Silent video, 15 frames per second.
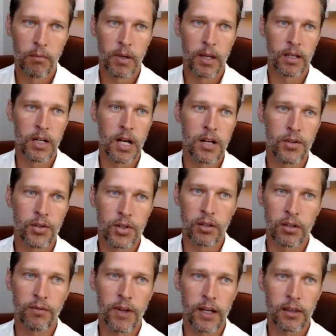acknowledging
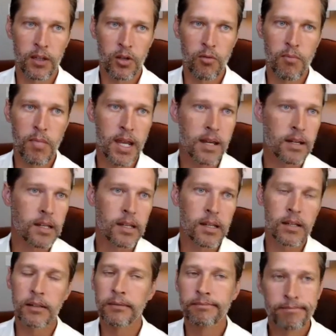the fact that you may
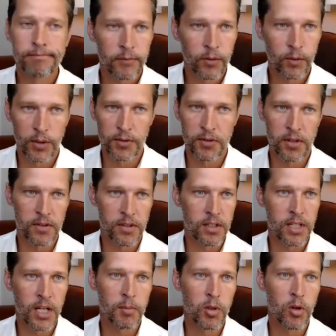need, for instance, a
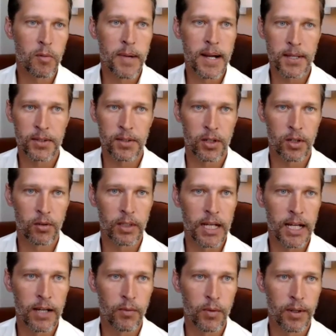WMS to go
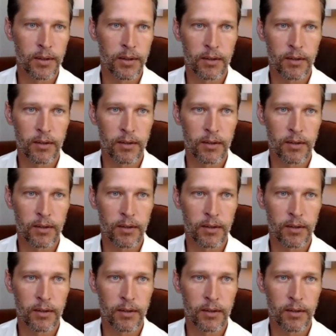live with.